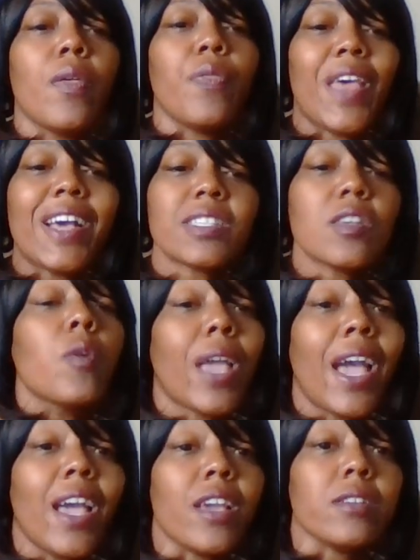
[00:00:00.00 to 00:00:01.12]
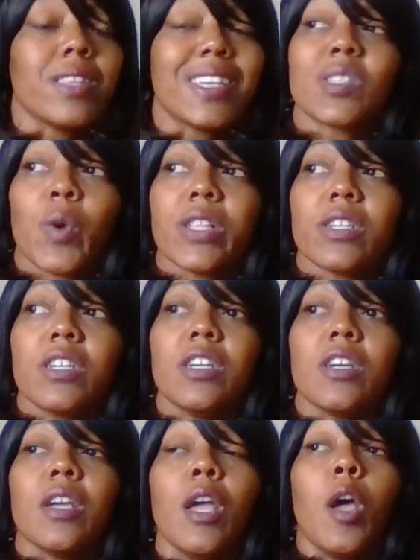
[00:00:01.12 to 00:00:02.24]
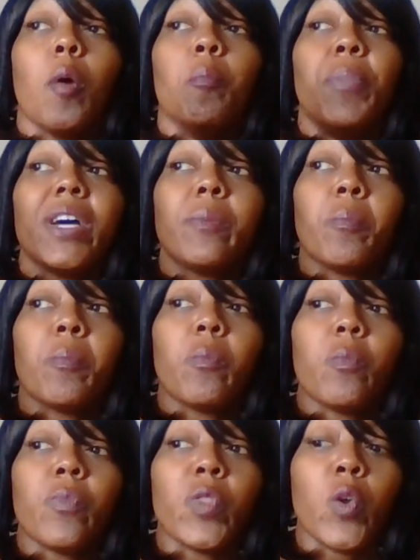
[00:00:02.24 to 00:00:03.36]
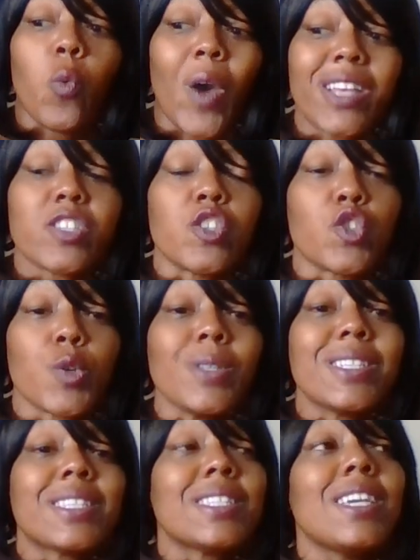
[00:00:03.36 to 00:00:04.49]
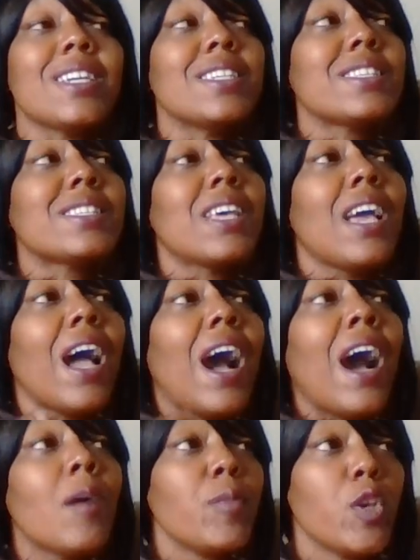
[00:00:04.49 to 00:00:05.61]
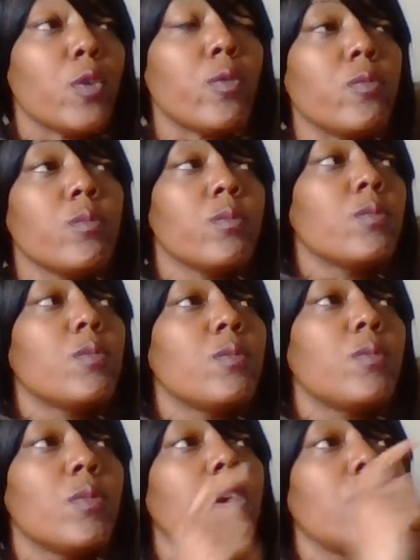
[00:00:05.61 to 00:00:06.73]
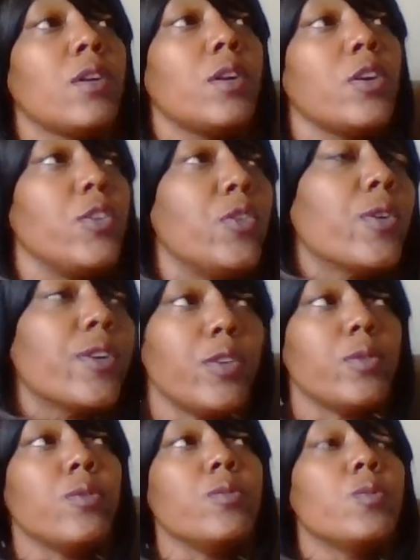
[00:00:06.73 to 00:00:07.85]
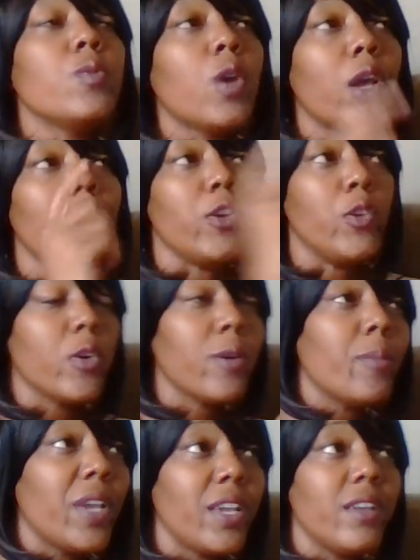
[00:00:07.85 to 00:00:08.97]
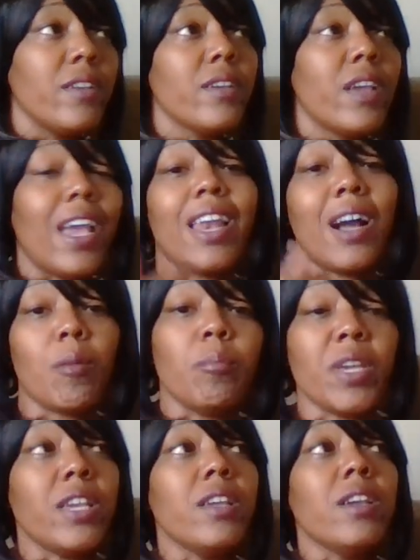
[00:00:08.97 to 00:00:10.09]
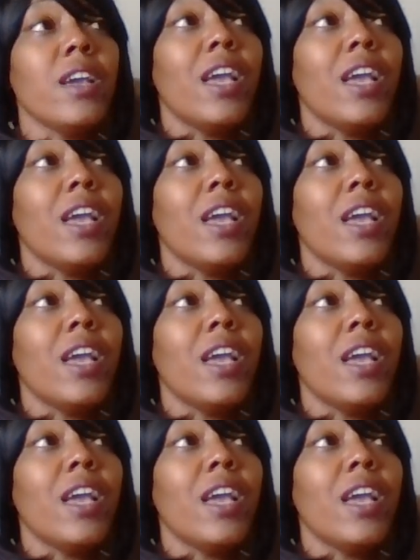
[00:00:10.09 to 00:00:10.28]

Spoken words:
That's okay. That's well and good. But the way to truly see it is I'm you, you're me, and I'm me.